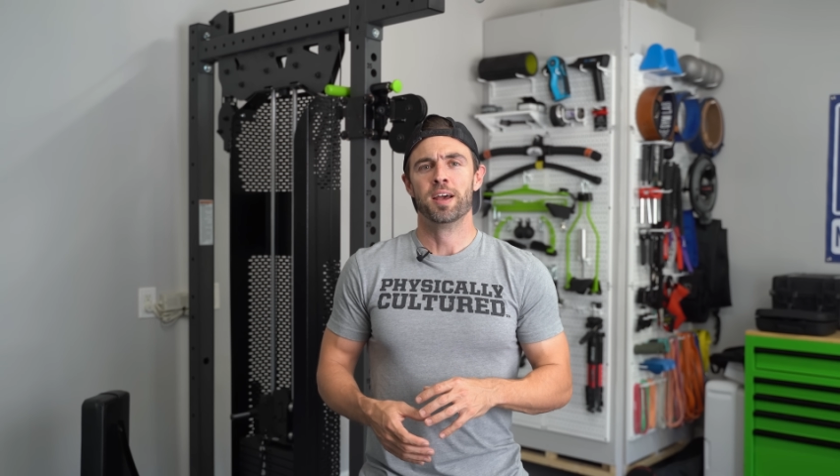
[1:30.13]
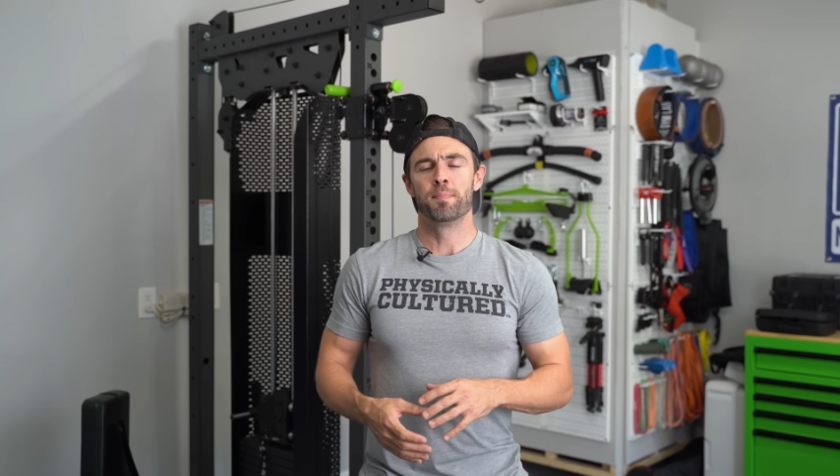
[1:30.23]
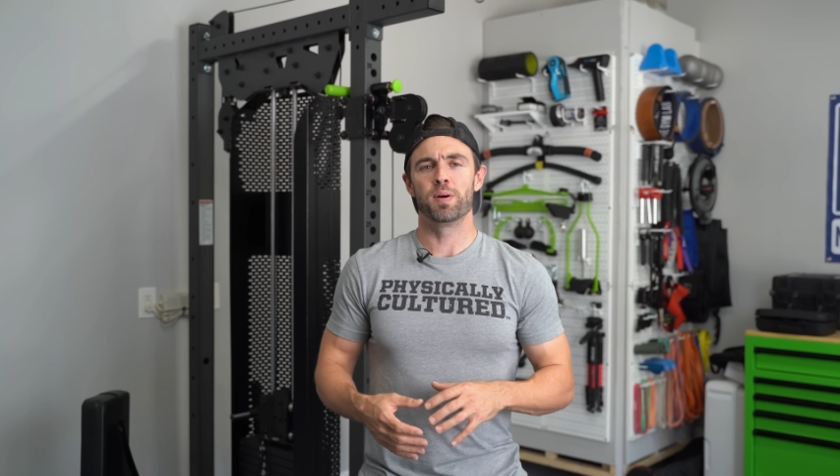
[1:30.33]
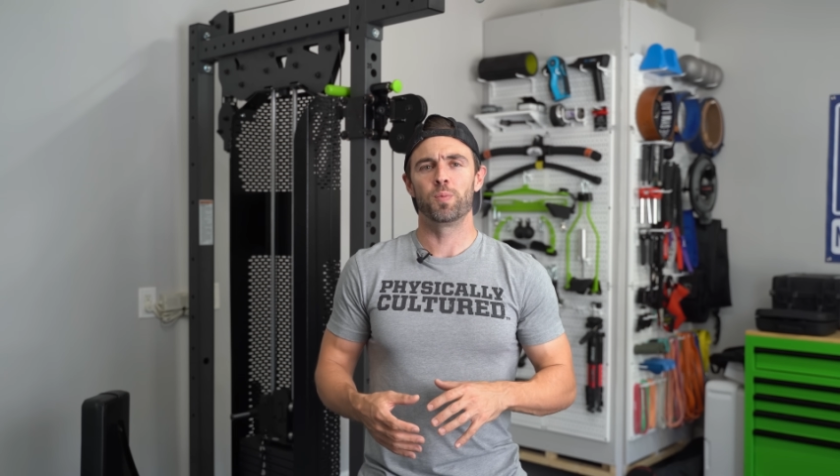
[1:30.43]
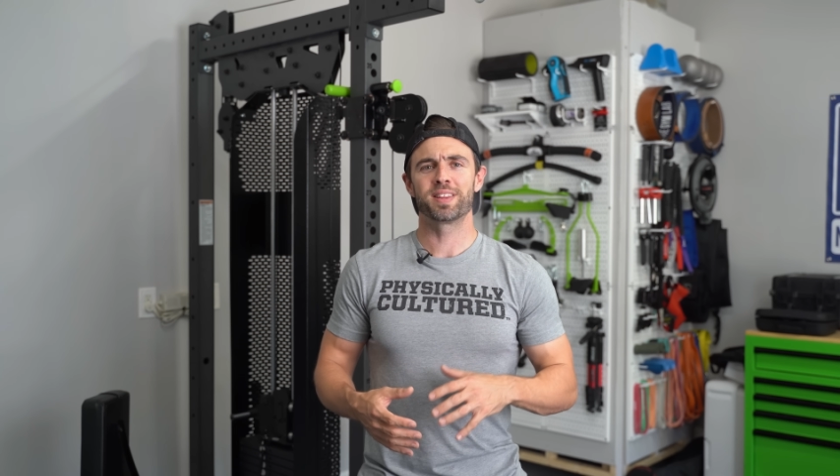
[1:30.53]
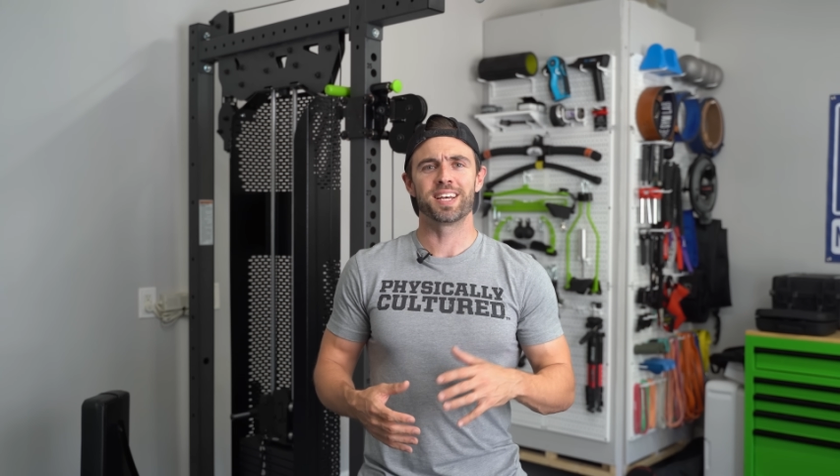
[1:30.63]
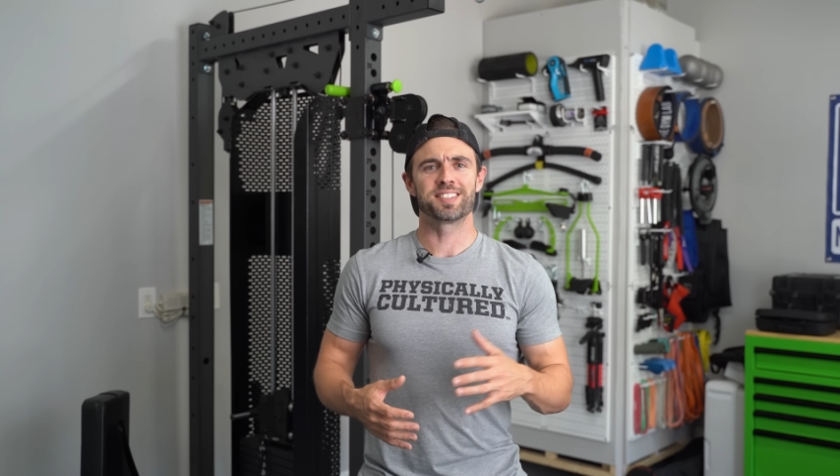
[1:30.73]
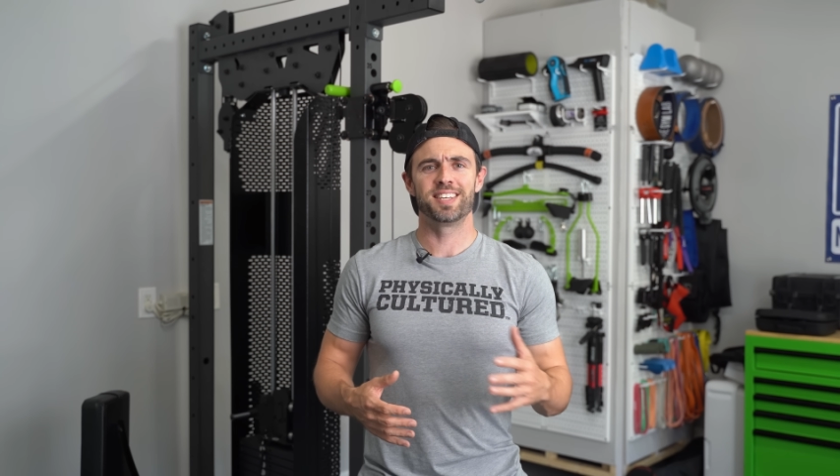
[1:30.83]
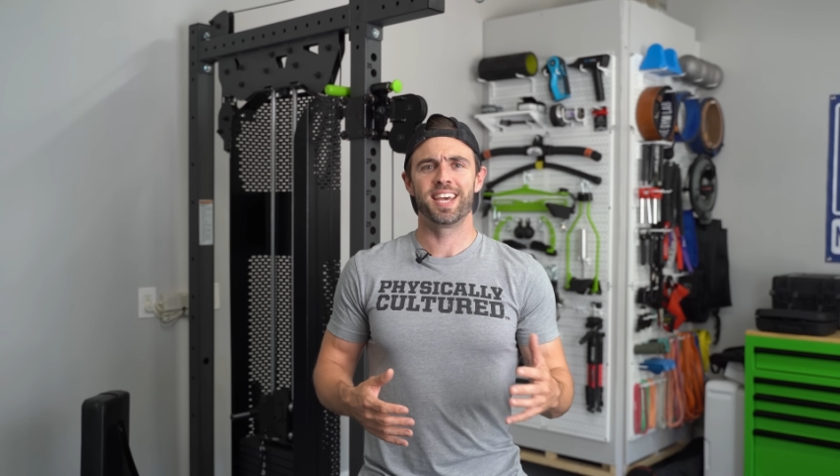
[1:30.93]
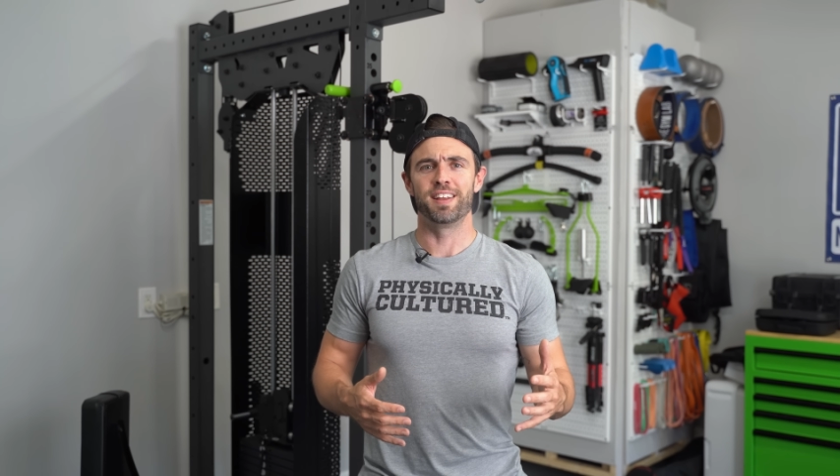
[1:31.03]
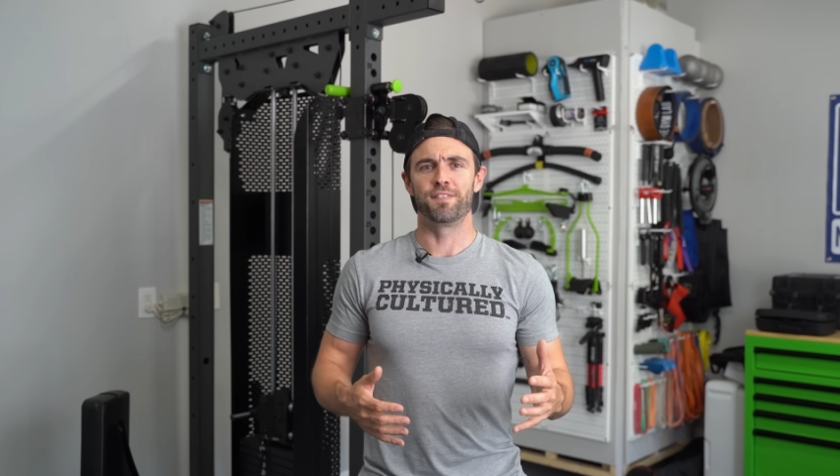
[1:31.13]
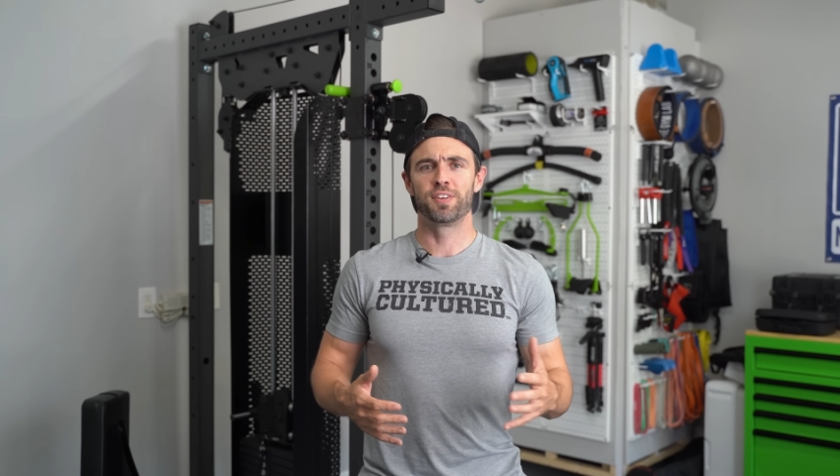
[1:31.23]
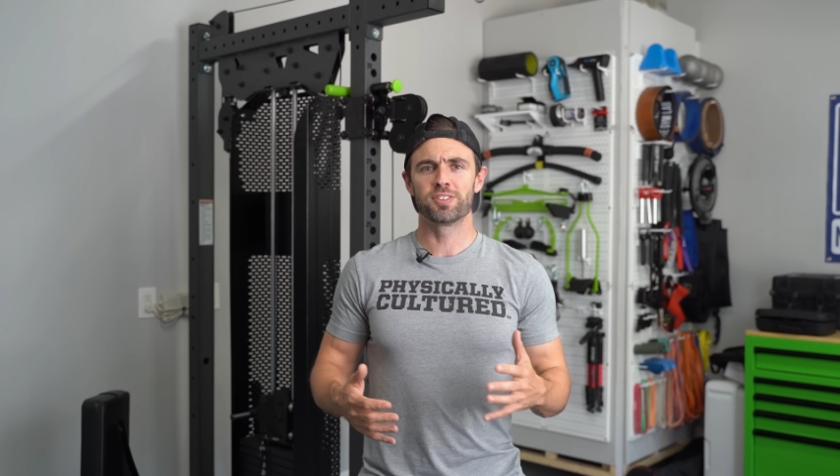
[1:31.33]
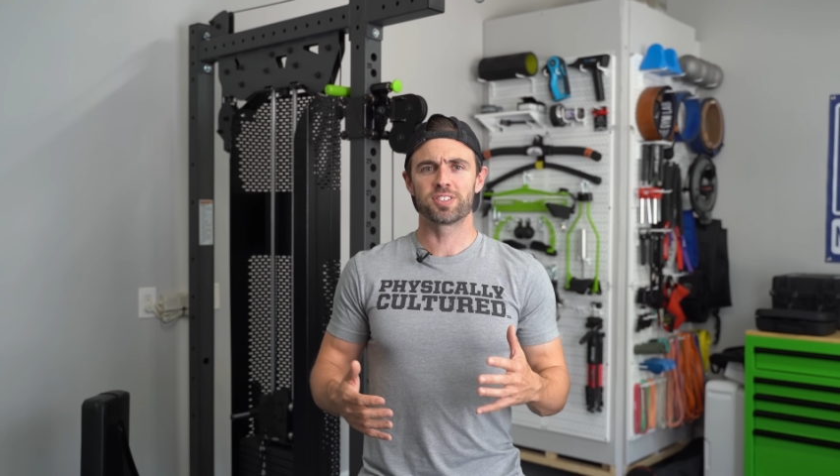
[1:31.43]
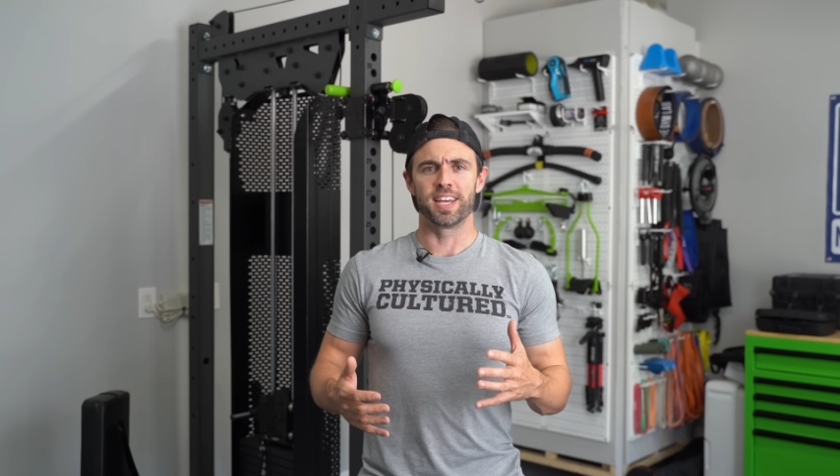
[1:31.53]
But with that said, it
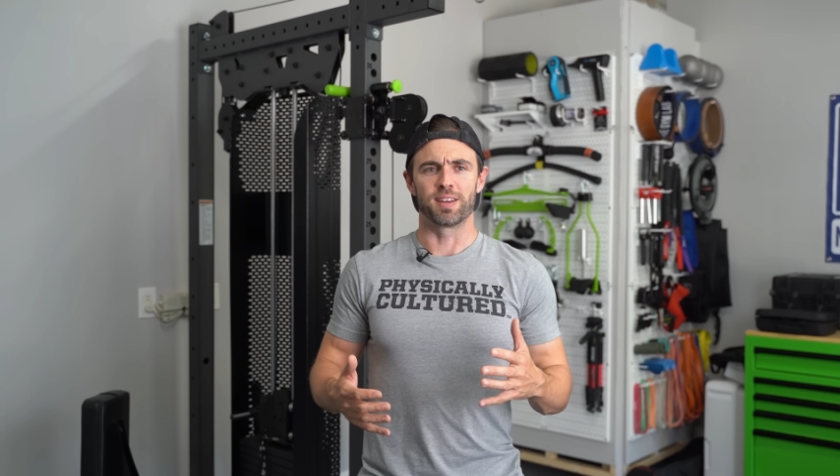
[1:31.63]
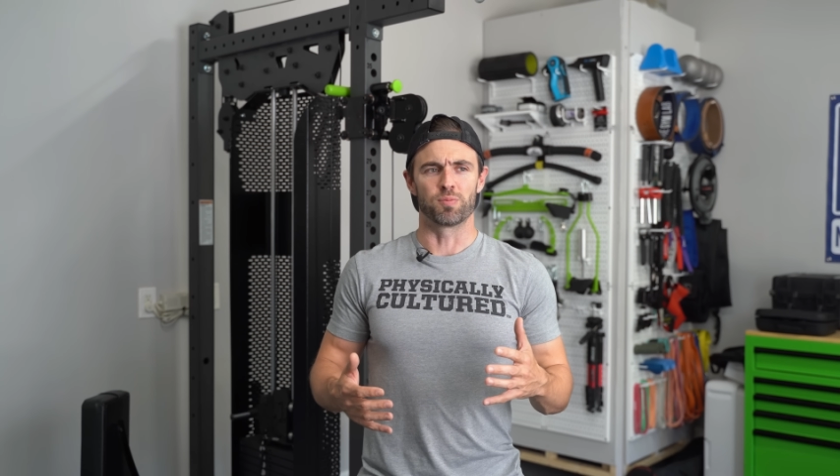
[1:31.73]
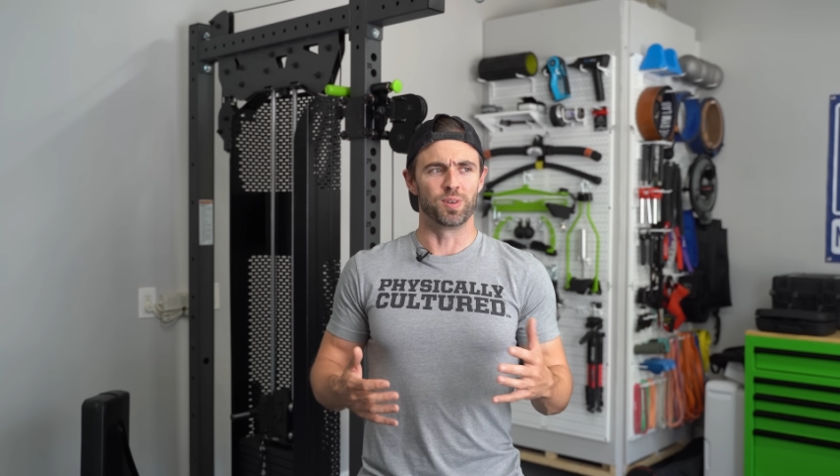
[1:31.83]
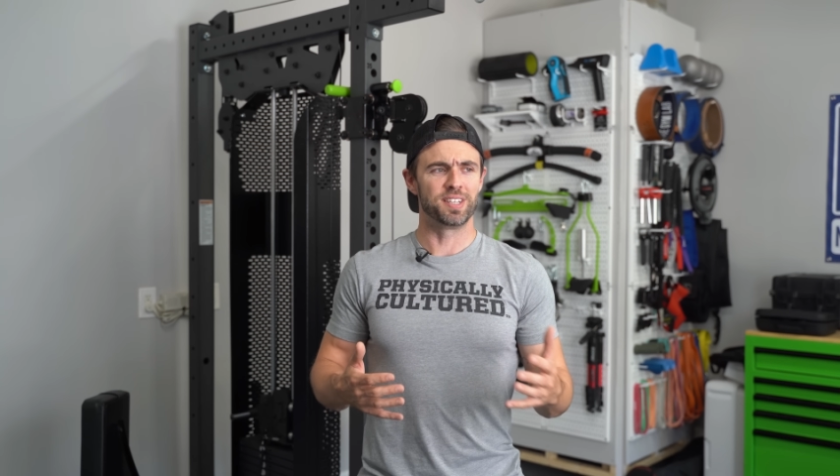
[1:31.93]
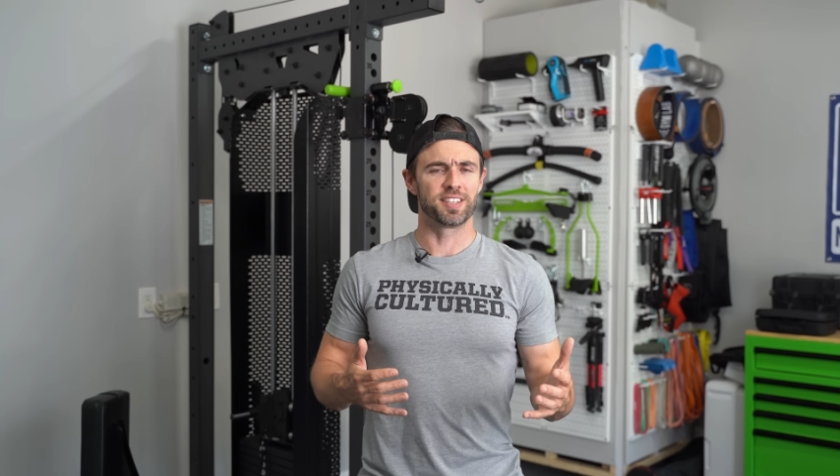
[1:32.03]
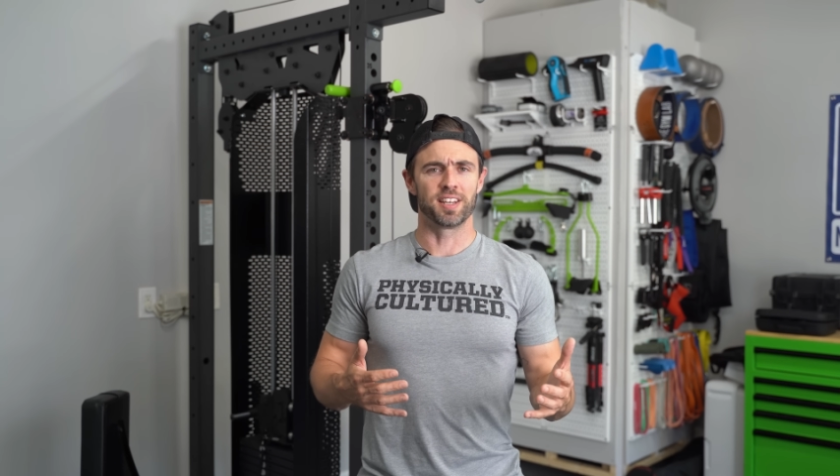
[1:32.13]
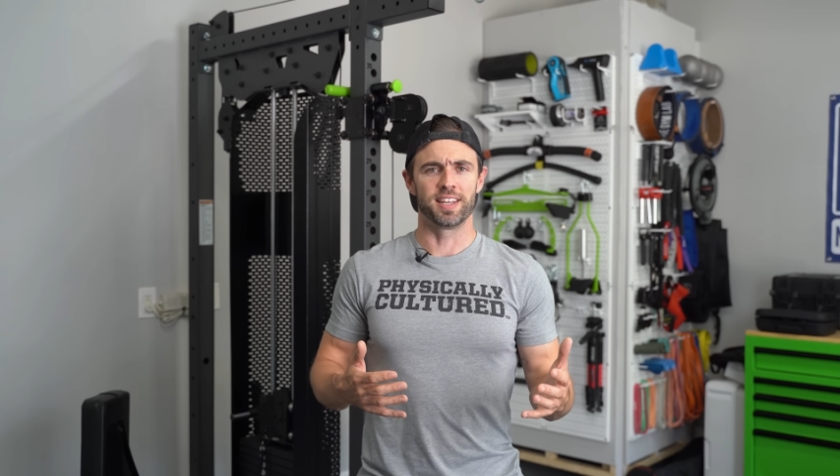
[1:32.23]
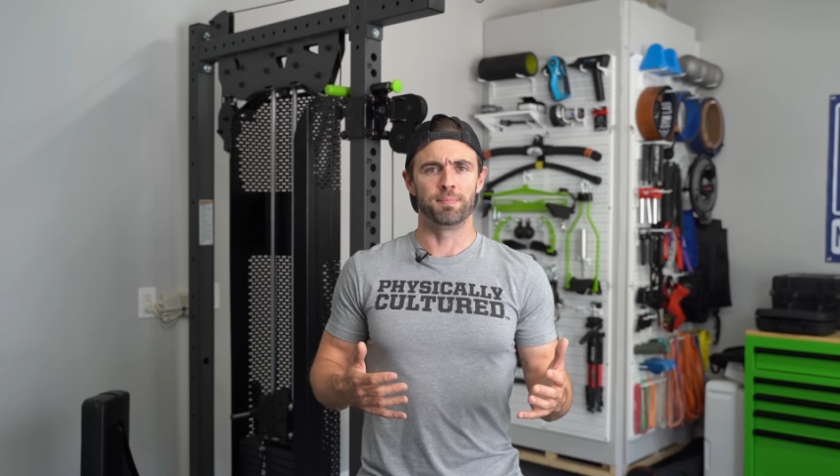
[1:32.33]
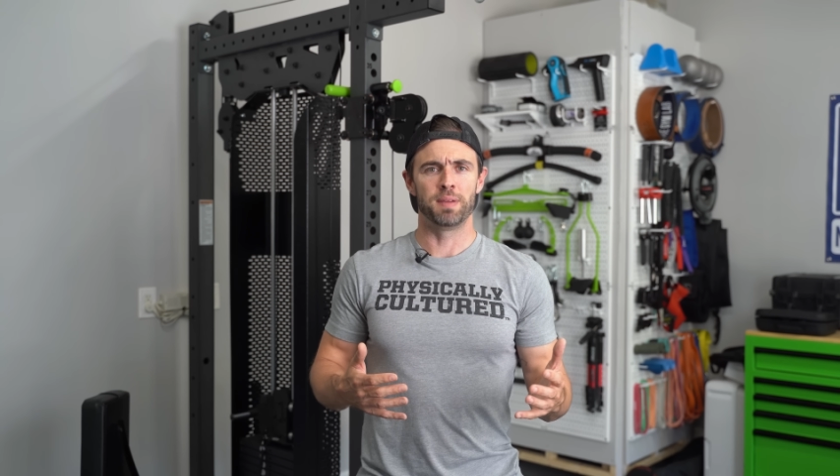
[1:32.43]
feels like recently,